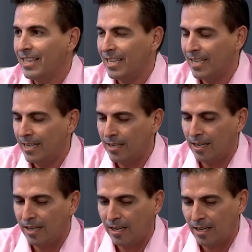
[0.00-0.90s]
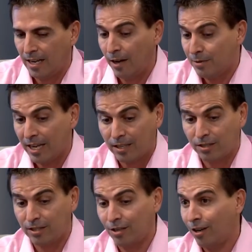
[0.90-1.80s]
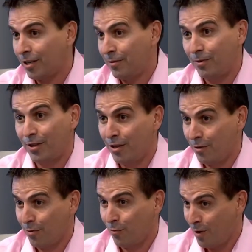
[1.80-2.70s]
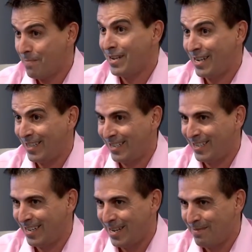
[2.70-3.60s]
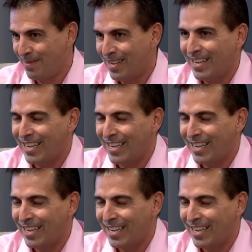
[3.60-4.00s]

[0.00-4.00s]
then I was actually talking with other women at the time,